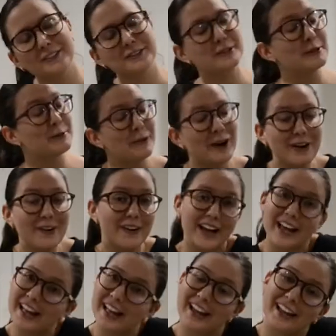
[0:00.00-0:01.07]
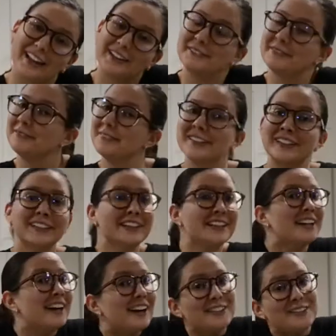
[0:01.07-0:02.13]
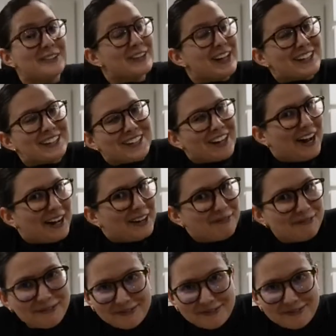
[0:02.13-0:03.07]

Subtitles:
are doing well, and until next time.